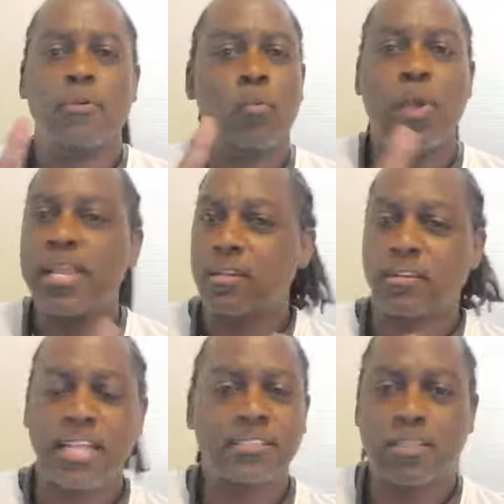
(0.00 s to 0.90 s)

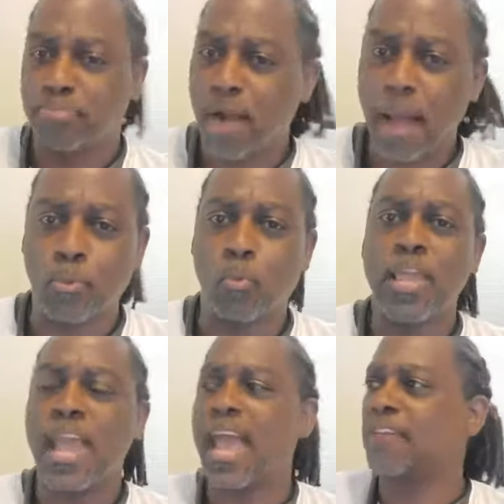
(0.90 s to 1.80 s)
That's the problem. We
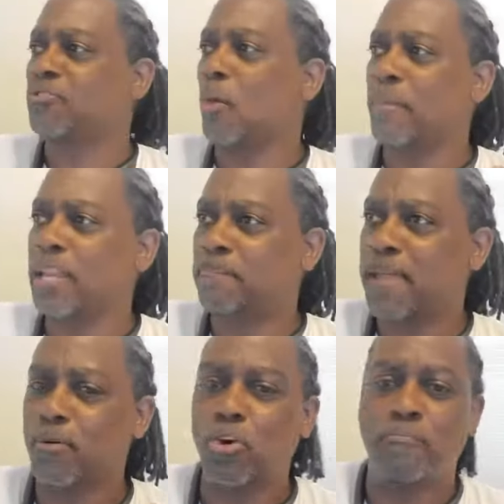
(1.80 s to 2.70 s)
had so many
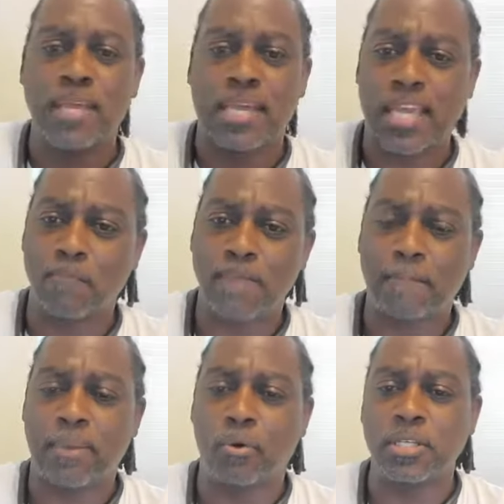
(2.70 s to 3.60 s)
people who've been killed by
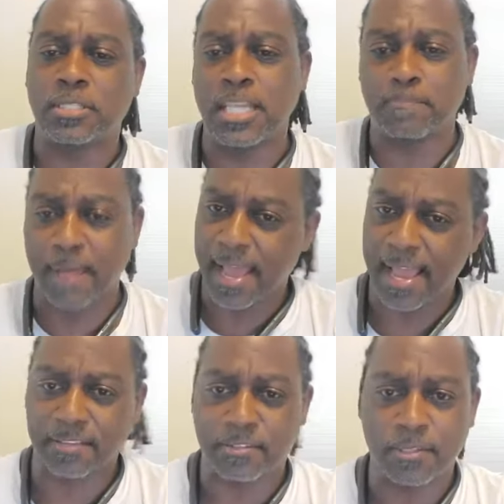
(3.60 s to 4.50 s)
police in the
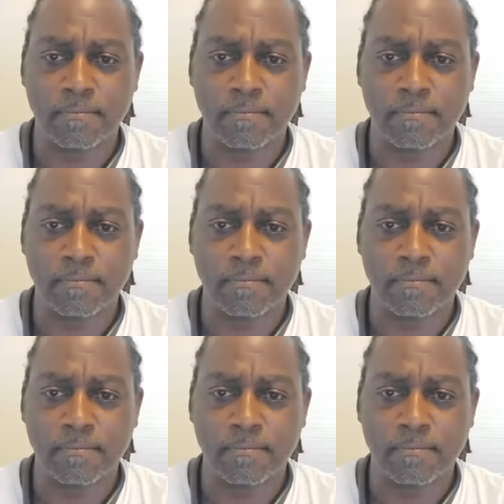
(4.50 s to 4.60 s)
past.